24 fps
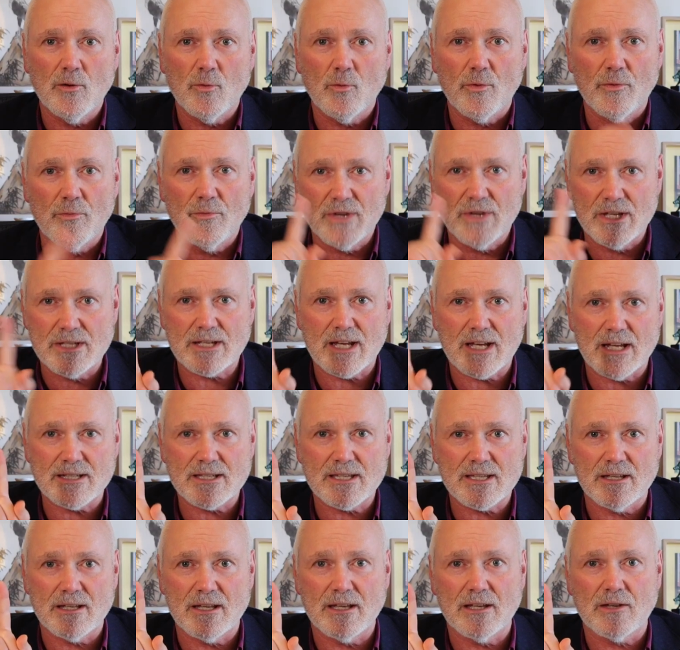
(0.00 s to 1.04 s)
this gets
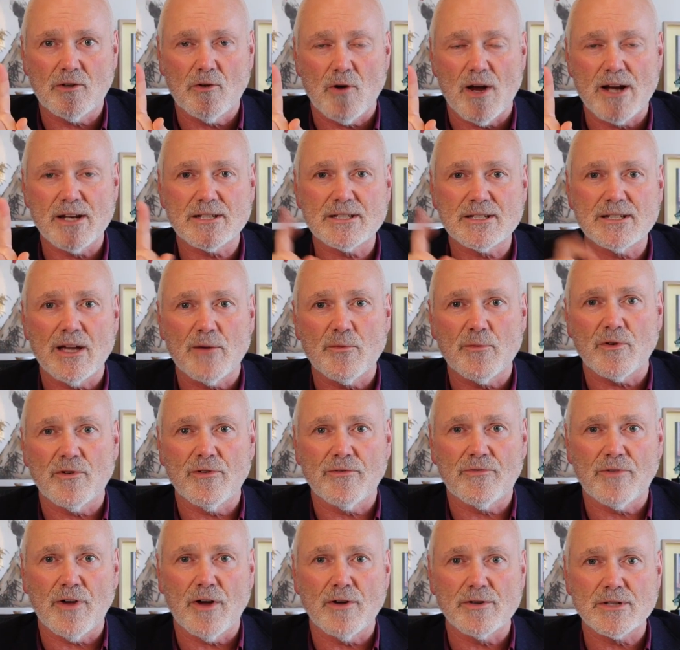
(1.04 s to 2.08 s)
the greatest number
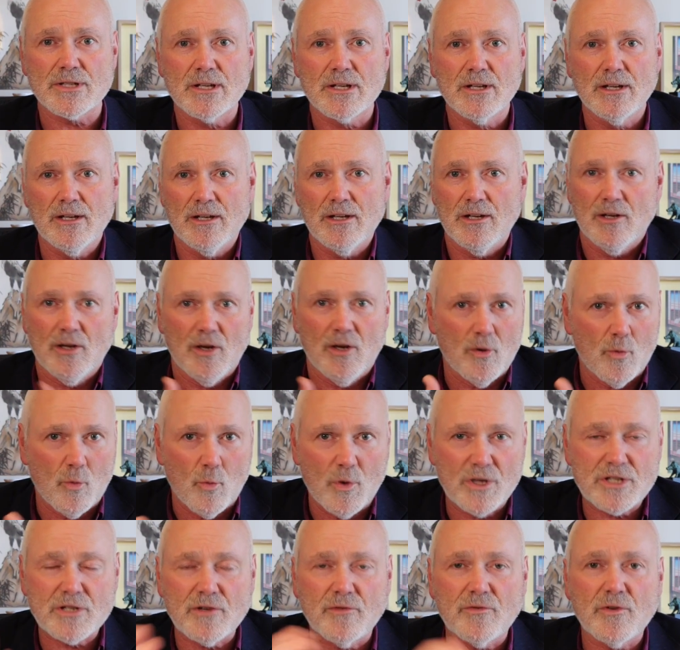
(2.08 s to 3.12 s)
of votes.
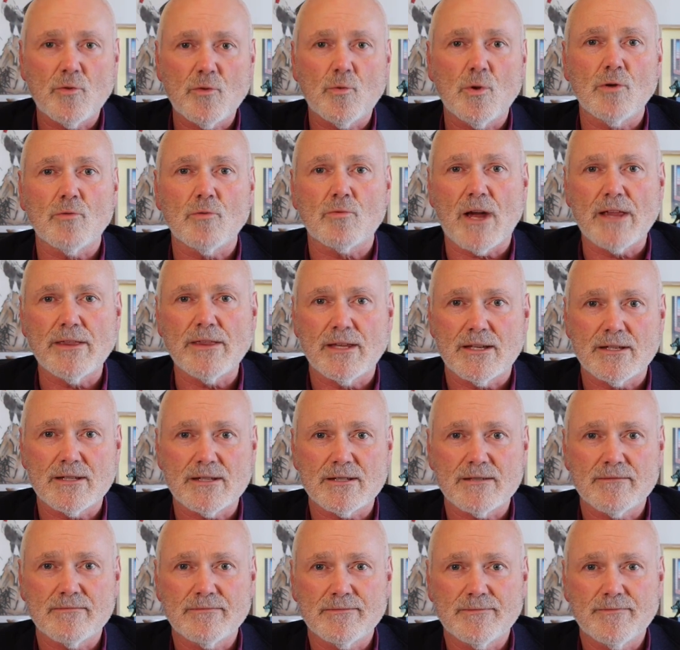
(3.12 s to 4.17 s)
Which of you will run
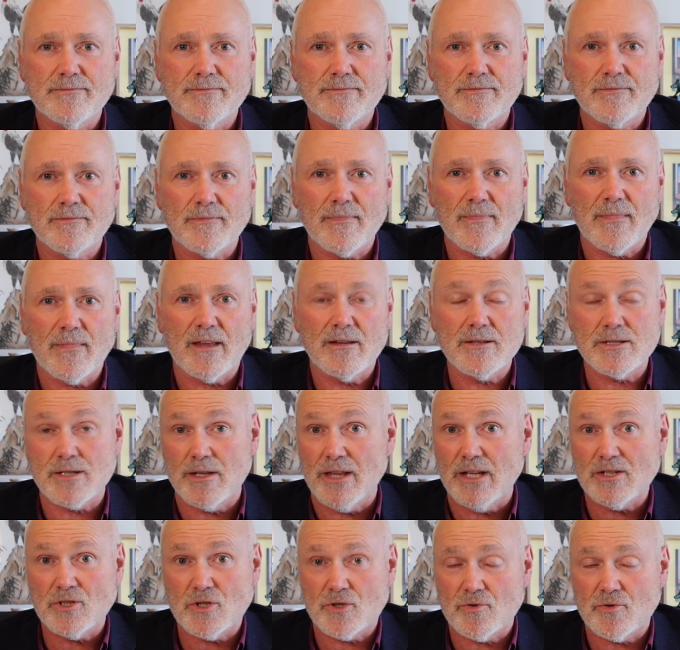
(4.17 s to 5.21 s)
this? So
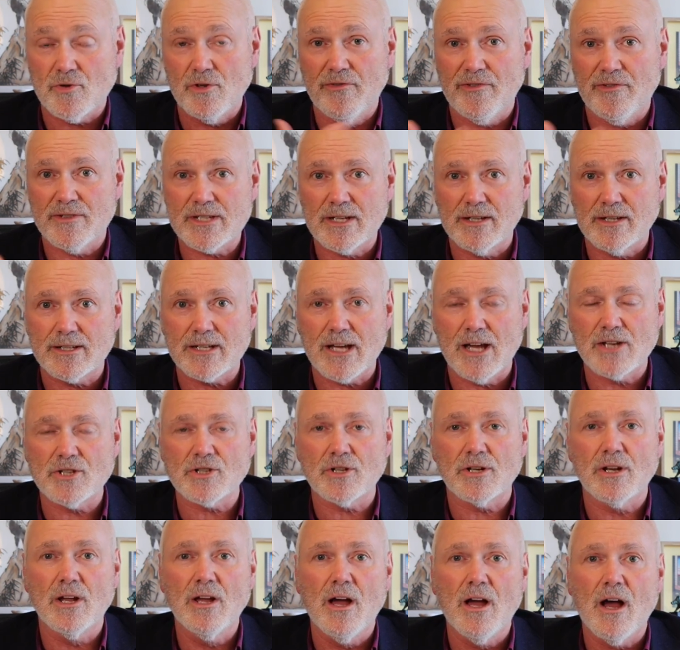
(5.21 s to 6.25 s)
that's true
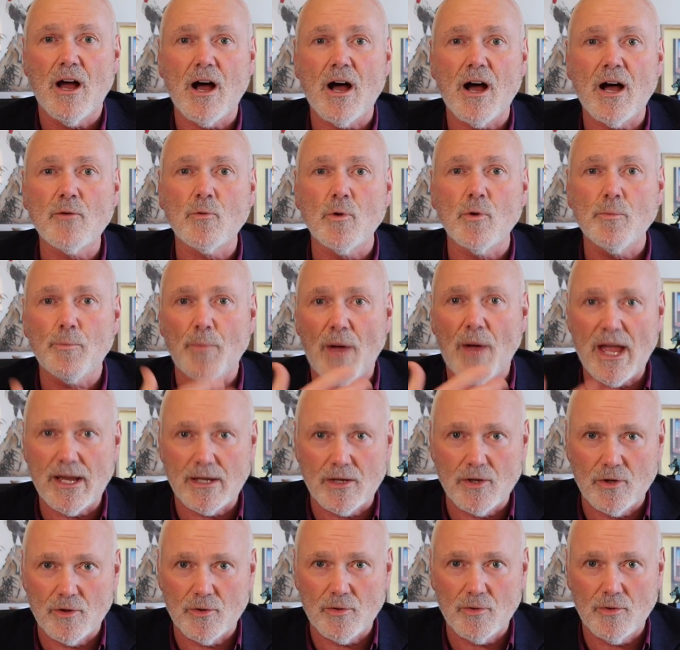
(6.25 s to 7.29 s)
facilitation. I will
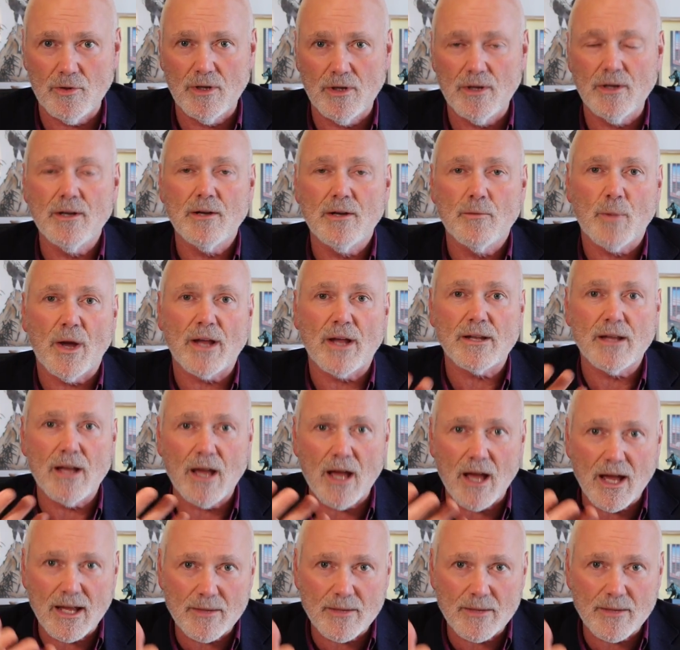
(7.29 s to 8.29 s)
back you, but a